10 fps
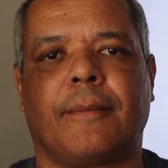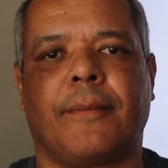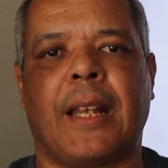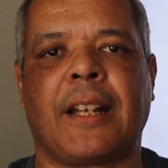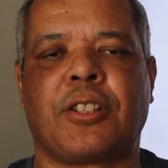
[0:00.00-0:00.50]

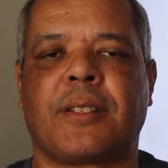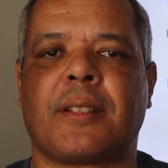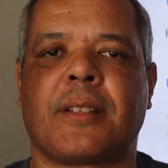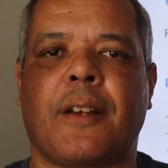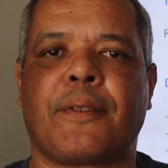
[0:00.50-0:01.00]
not just
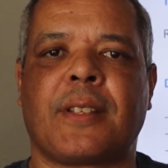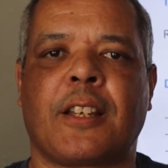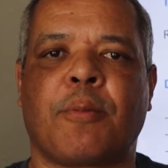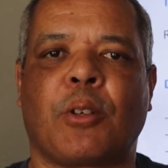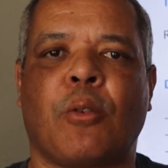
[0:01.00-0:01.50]
the
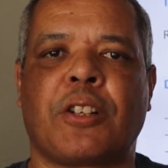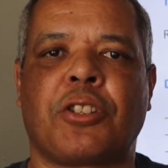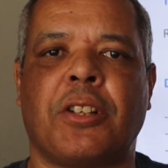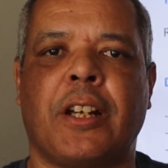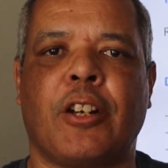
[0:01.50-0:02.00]
self-assessment
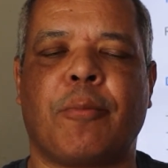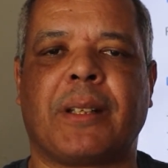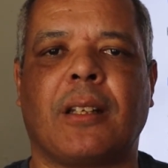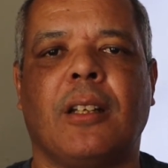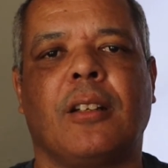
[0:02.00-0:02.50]
questionnaire,
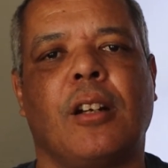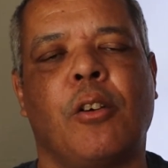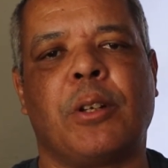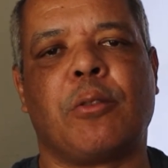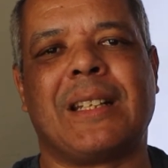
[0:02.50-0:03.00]
but
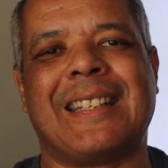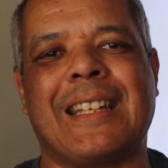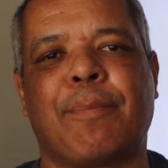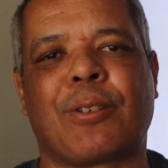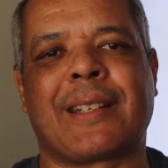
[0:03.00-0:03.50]
go into a
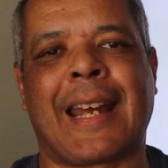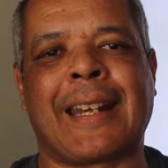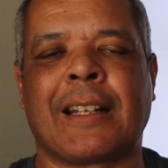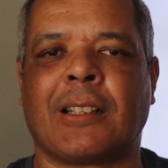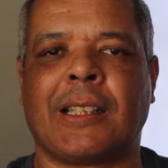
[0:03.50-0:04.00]
deeper
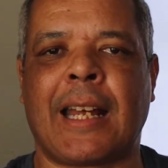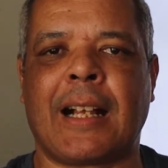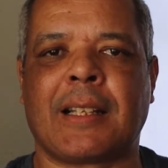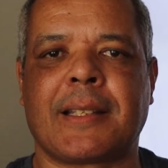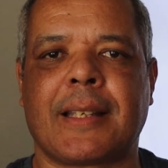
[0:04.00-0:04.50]
technical
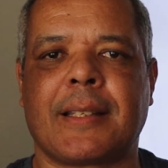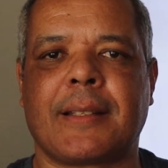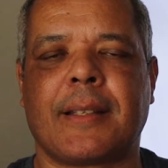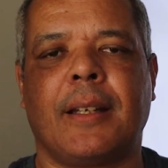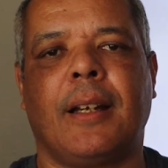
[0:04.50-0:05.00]

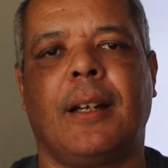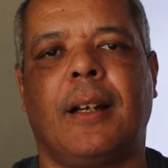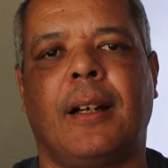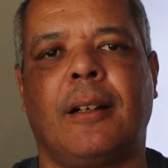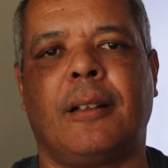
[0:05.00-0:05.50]
analysis
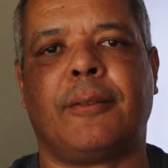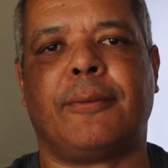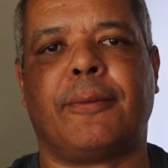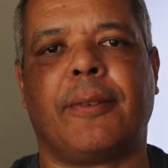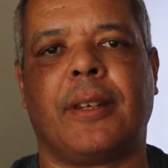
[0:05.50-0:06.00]

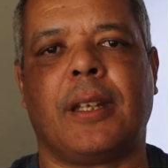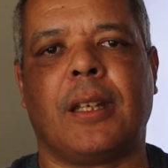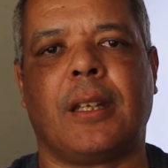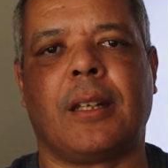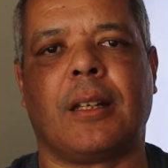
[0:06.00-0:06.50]
of
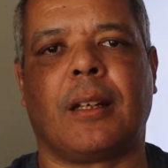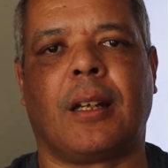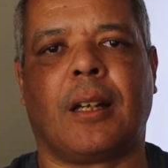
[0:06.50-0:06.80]
the